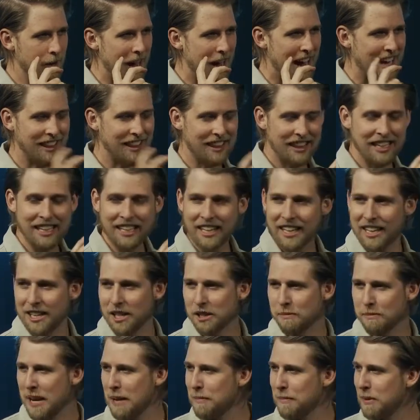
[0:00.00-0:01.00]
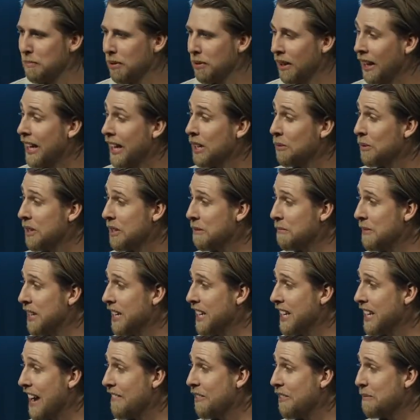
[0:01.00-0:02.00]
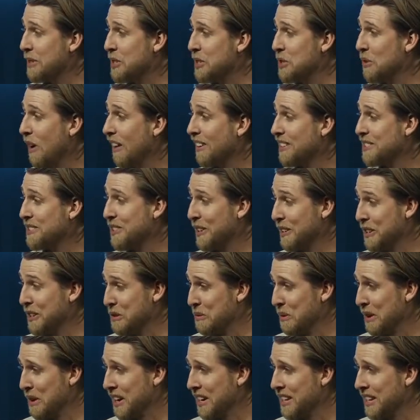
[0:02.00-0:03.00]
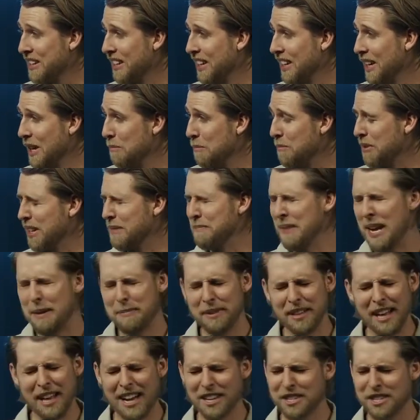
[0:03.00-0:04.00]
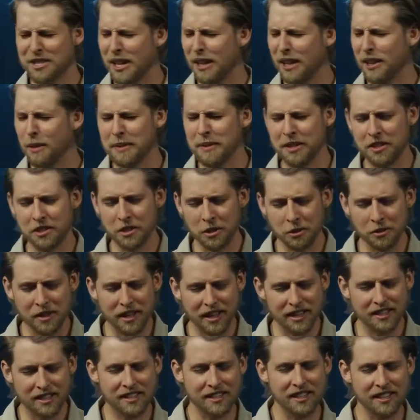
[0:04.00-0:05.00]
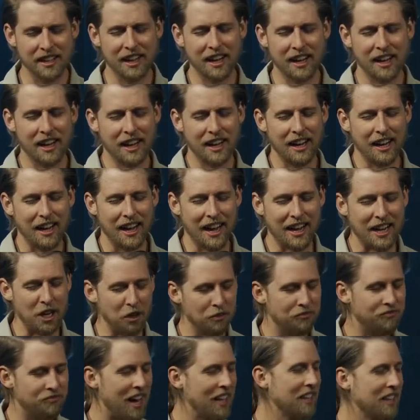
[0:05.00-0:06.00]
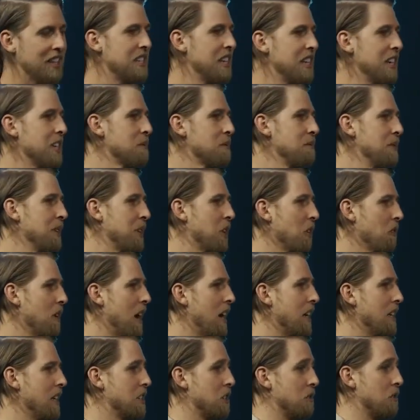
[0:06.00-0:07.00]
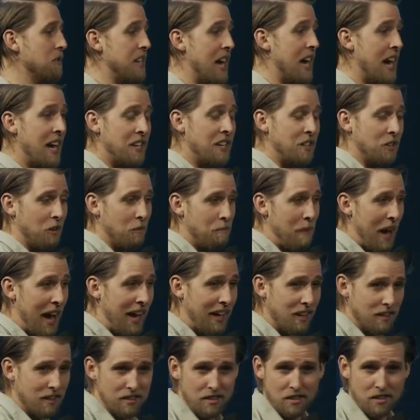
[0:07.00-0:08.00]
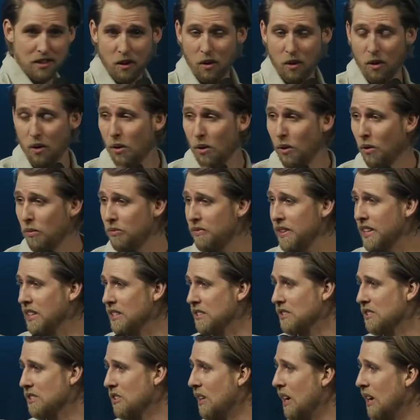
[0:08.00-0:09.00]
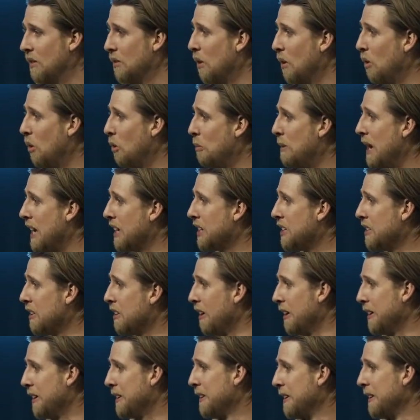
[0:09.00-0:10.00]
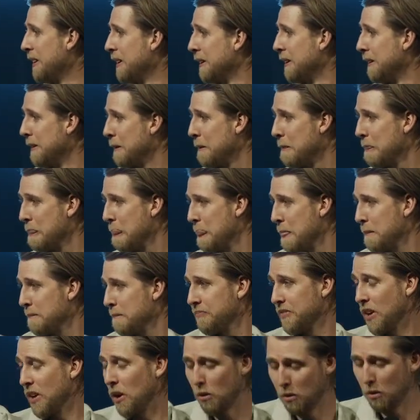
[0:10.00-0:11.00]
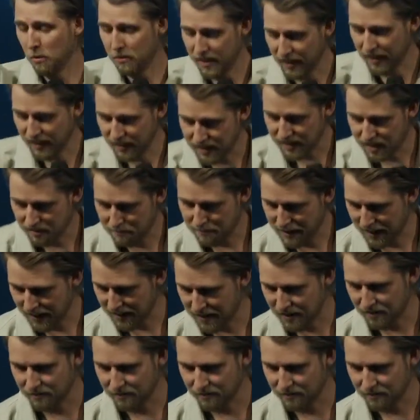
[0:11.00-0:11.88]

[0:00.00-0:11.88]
I think he's maybe playing with me and having me do all his dirty work, but maybe let me do this, and he'll finally teach me karate. So Daniel paints the whole fence around the whole backyard, the whole thing, gets it painted,